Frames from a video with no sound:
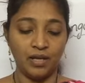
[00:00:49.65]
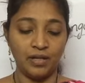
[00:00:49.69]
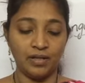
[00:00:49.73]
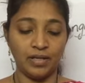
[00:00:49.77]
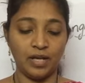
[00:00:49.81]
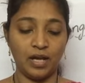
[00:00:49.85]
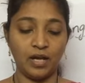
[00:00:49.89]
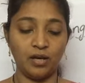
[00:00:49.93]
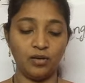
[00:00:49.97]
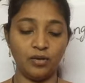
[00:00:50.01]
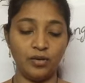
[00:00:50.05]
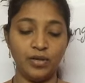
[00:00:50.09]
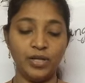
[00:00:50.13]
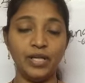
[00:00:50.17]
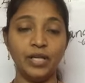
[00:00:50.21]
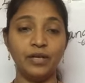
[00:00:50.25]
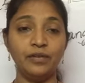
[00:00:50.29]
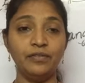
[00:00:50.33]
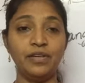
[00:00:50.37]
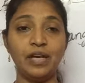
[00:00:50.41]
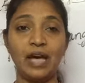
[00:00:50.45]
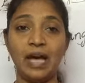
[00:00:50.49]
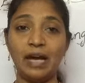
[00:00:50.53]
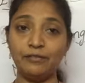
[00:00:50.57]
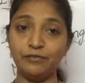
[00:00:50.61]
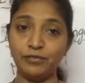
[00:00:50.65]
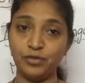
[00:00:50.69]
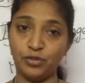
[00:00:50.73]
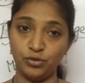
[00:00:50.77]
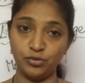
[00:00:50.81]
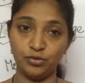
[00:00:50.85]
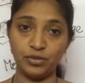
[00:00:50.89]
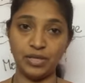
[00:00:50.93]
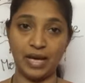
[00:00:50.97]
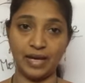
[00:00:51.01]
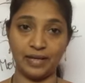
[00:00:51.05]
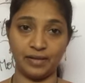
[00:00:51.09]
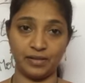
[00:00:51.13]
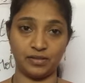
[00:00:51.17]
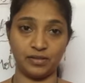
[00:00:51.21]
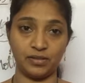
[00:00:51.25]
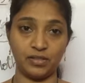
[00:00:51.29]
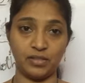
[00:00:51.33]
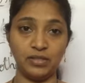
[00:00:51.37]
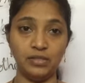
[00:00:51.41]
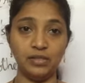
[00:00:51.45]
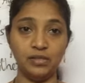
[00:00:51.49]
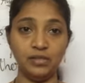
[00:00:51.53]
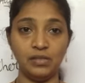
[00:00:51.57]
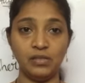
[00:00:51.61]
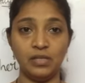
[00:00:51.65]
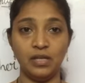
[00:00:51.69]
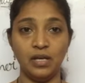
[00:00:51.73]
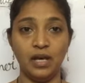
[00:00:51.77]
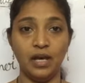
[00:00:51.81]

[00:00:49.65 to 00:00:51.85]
Now here we have two characters,